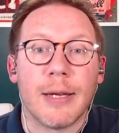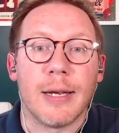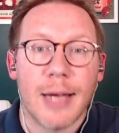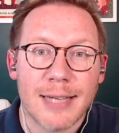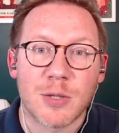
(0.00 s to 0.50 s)

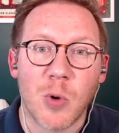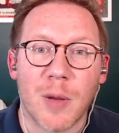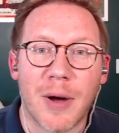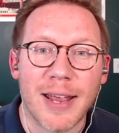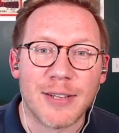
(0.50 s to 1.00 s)
Yes,
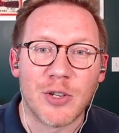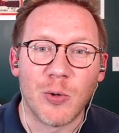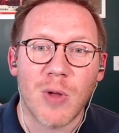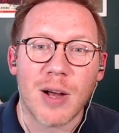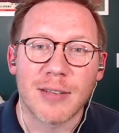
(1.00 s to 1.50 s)
welcome on in to
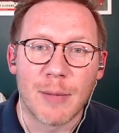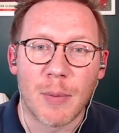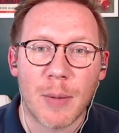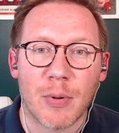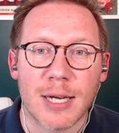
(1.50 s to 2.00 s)
Locked On
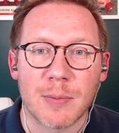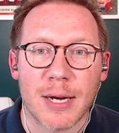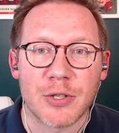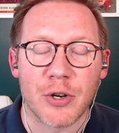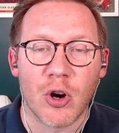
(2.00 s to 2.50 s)
MLB
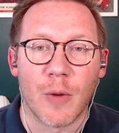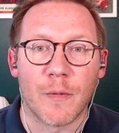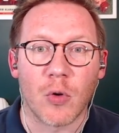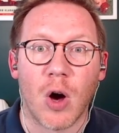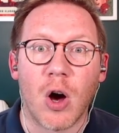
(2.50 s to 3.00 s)
Prospects, your home
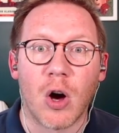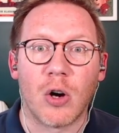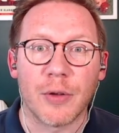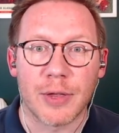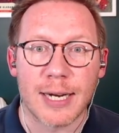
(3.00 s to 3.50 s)
for
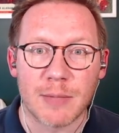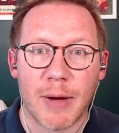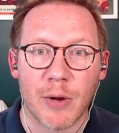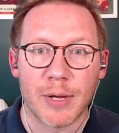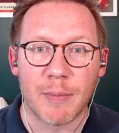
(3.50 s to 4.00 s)
all things
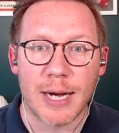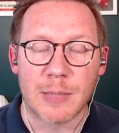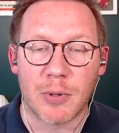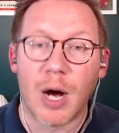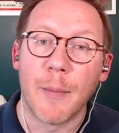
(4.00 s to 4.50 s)
minor league baseball.